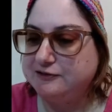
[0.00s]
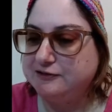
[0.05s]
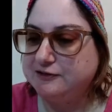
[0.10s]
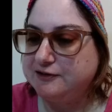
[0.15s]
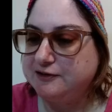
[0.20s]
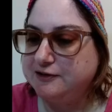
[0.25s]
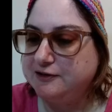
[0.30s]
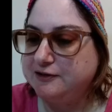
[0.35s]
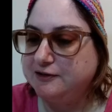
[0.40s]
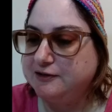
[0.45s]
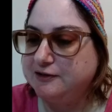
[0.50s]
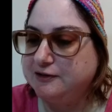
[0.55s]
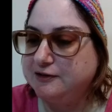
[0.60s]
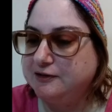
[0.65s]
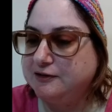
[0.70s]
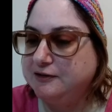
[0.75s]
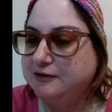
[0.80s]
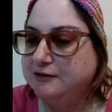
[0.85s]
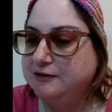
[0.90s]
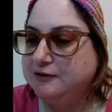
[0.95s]
the
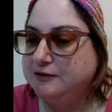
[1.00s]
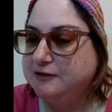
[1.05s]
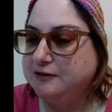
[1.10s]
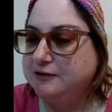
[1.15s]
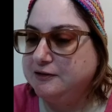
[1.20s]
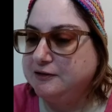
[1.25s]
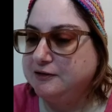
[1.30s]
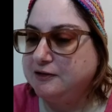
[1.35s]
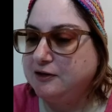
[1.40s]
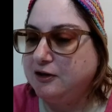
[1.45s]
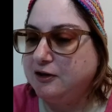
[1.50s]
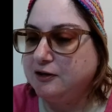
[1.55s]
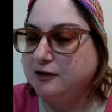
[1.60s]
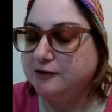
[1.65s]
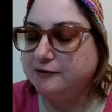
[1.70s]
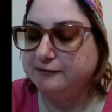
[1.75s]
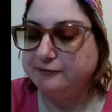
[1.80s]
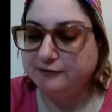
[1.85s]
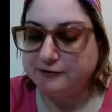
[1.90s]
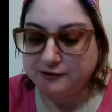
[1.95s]

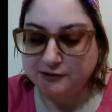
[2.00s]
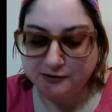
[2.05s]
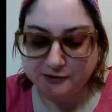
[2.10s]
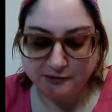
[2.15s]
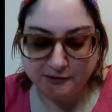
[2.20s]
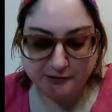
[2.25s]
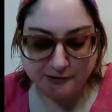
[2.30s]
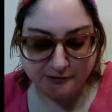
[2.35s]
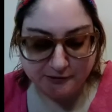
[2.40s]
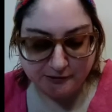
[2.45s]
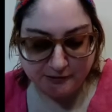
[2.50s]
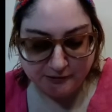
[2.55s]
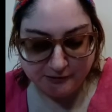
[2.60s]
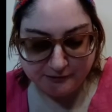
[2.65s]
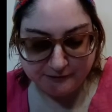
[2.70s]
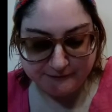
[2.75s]
card for her.